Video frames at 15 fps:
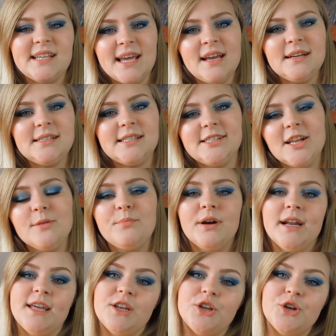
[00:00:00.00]
say you're still
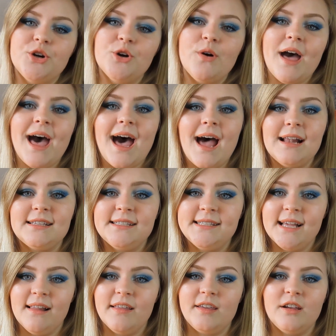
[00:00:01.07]
pretty new at
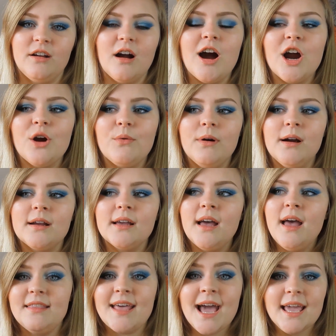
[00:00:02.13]
selling your artwork.
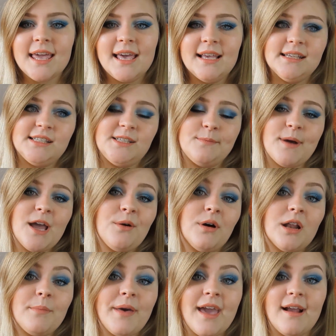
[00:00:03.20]
In that case, you might
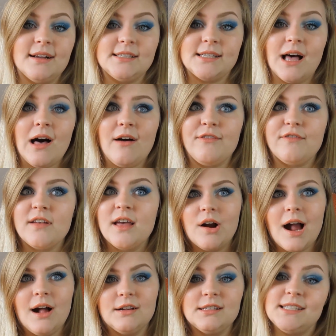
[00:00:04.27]
want to pay yourself
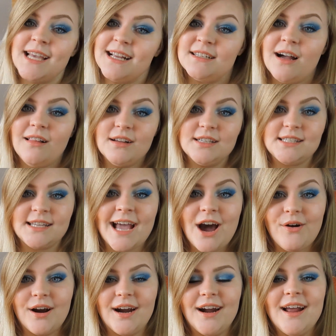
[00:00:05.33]
around $10 an
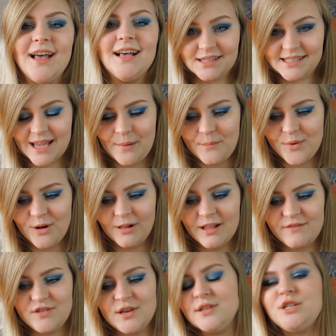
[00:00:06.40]
hour. For example,
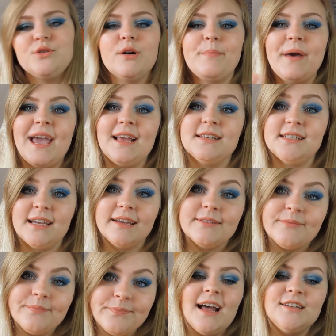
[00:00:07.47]
if you do a painting
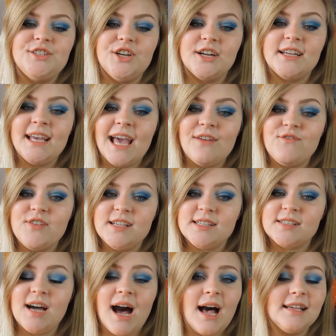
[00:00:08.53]
and your
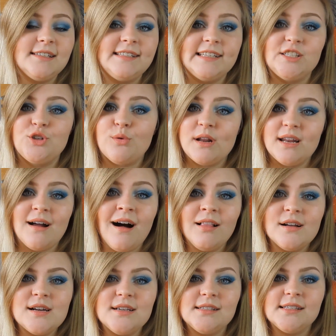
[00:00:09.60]
canvas costed
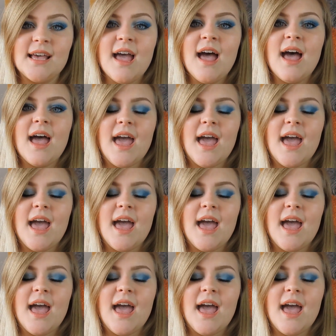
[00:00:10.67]
$20